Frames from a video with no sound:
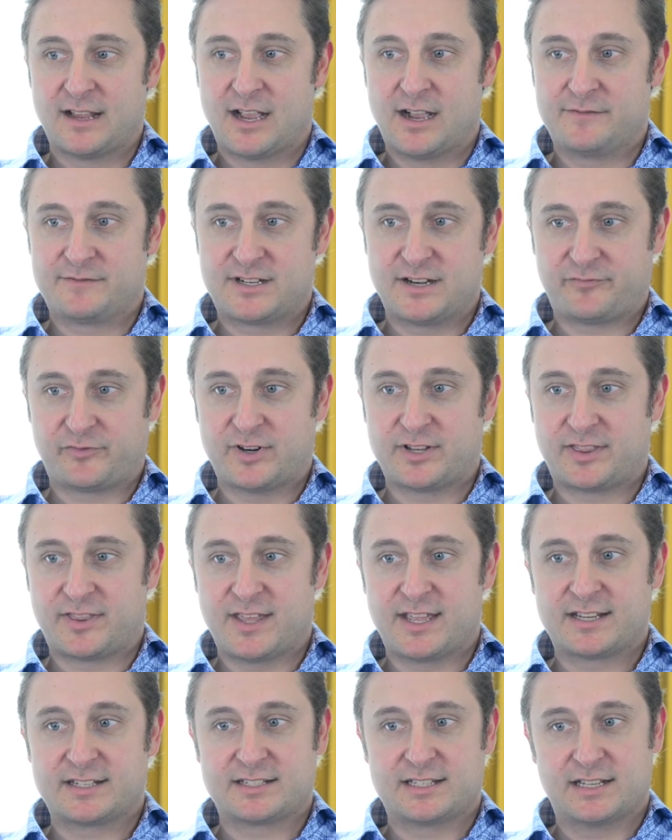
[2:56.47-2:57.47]
of different
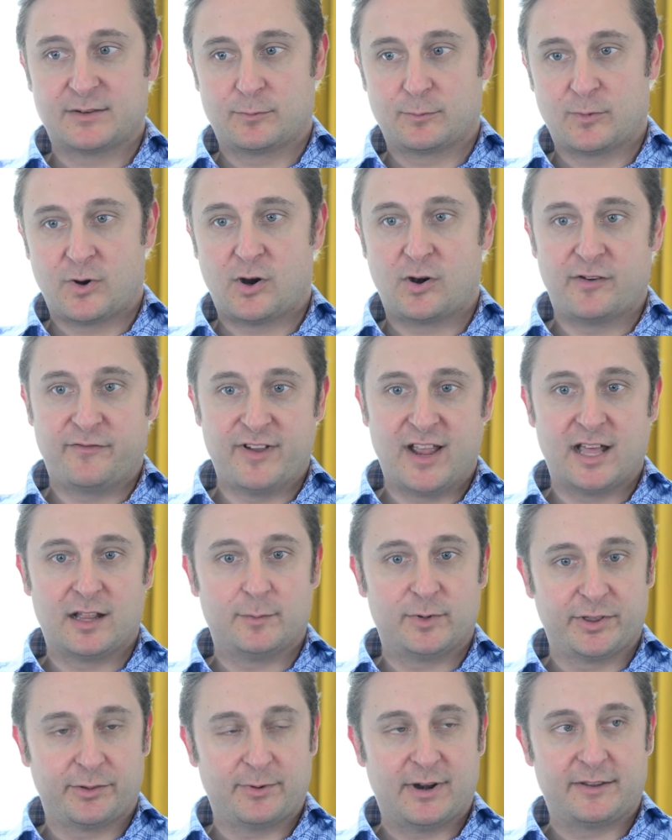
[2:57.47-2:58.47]
things that are
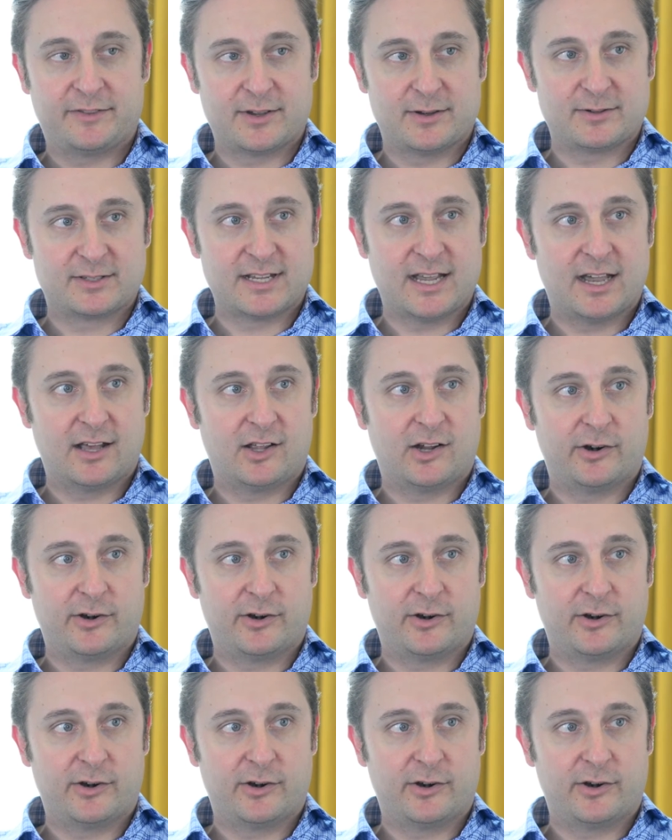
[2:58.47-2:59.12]
available throughout the hotel.